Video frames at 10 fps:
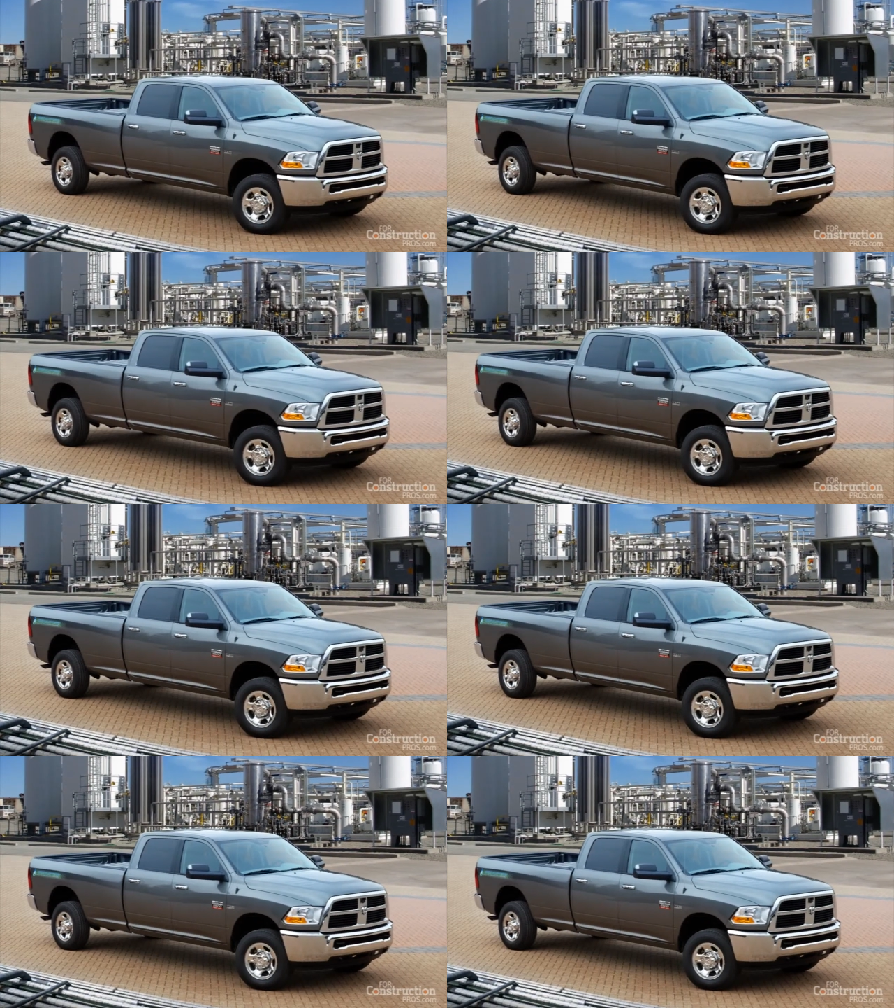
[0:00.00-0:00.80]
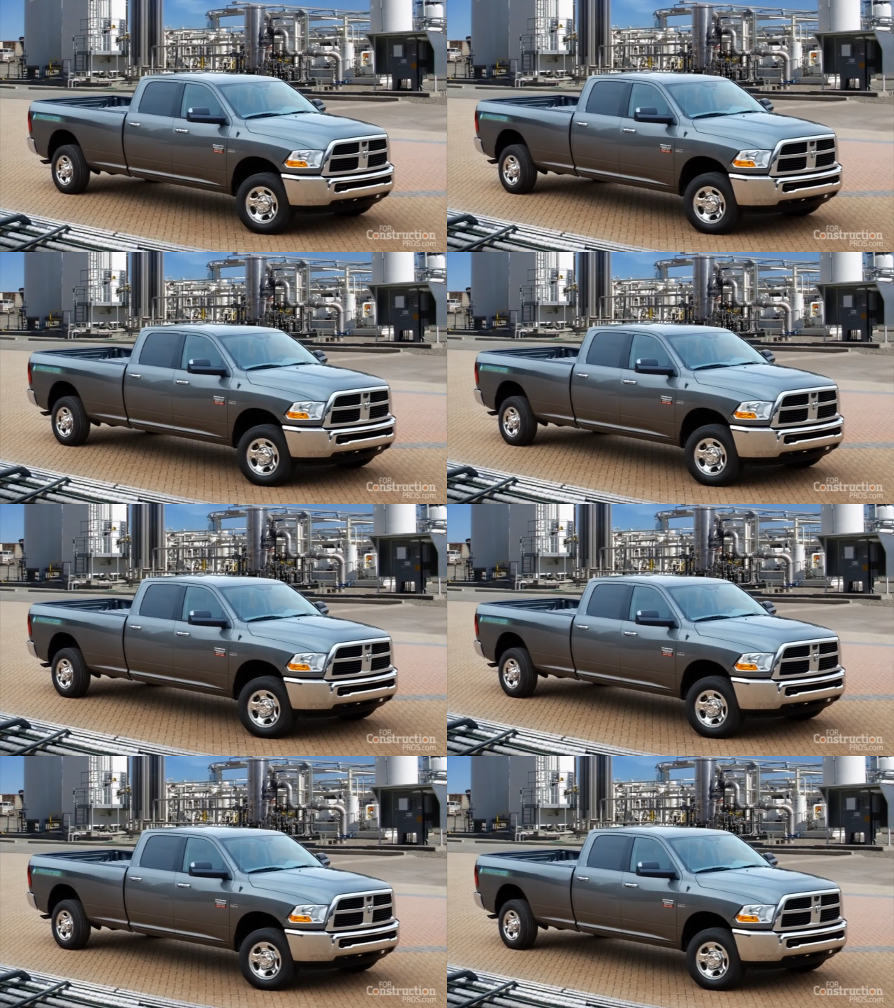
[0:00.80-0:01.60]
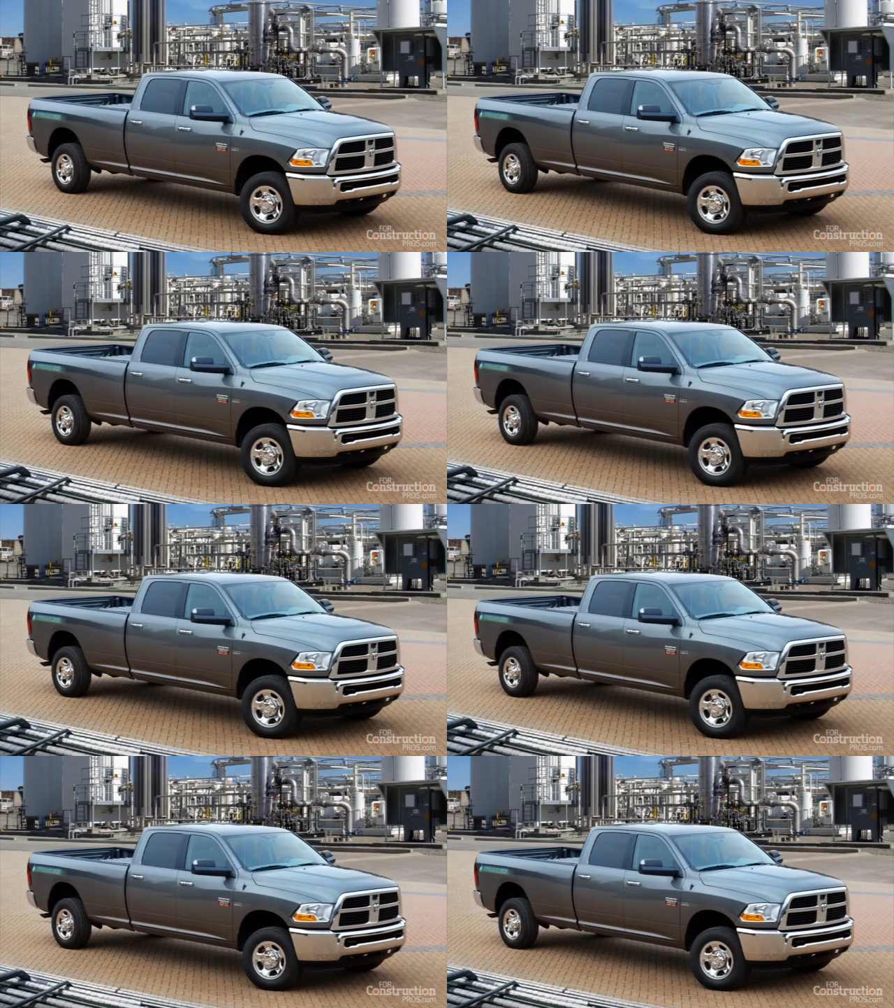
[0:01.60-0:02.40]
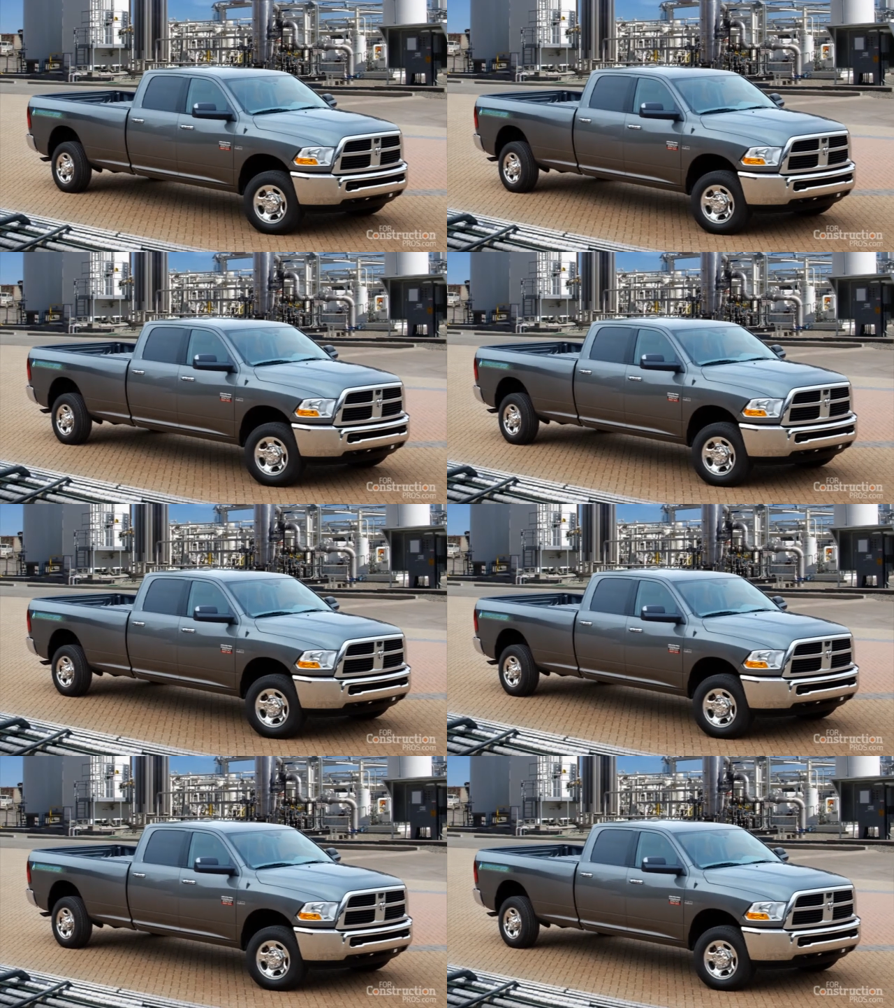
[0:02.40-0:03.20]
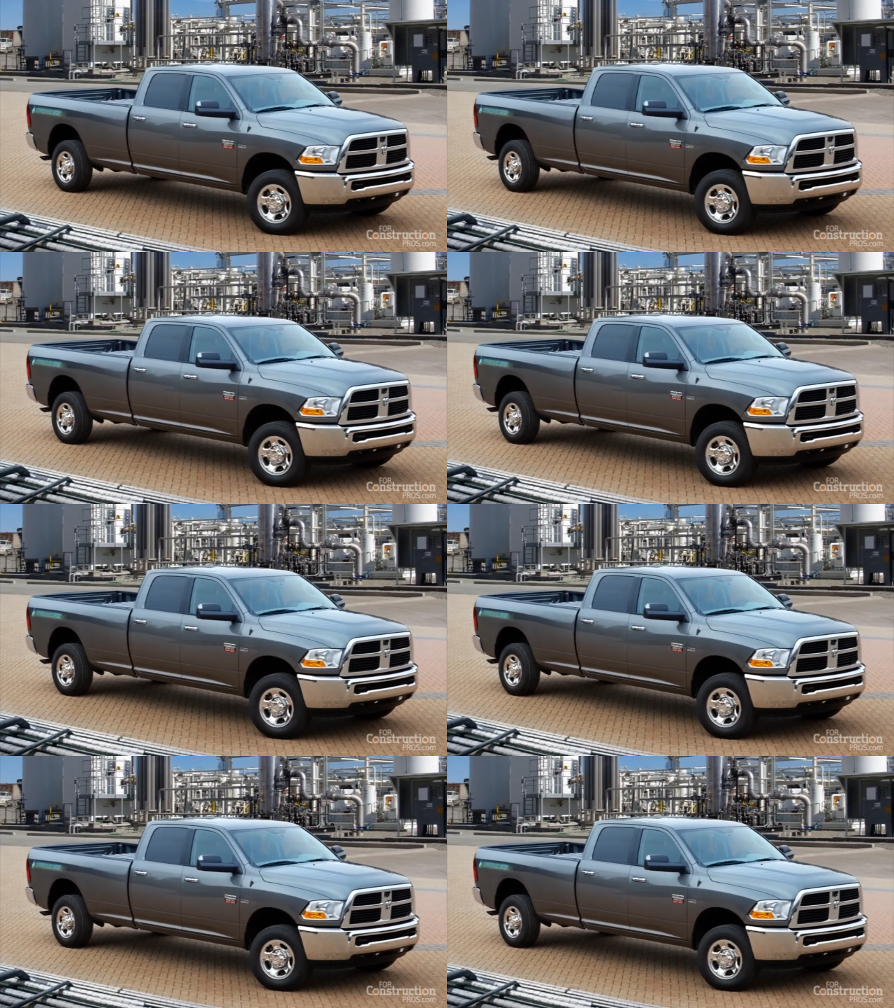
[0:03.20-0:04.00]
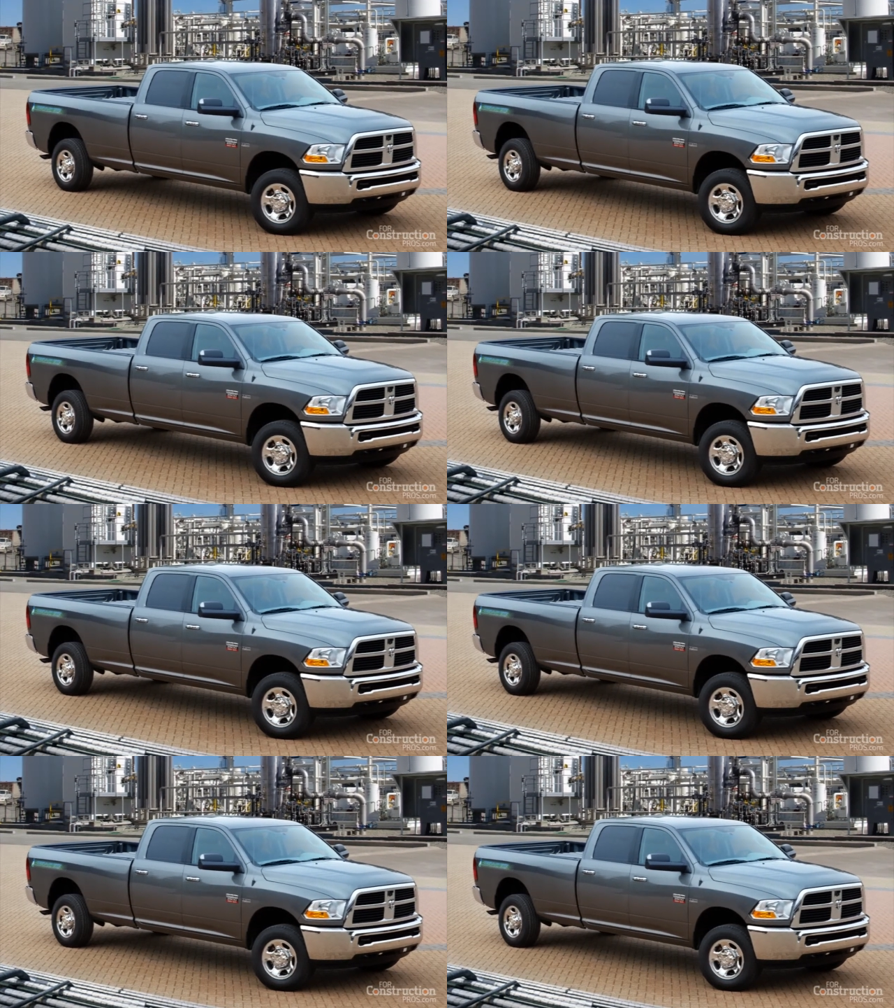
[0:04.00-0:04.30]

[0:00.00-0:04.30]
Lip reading: (no speaker visible)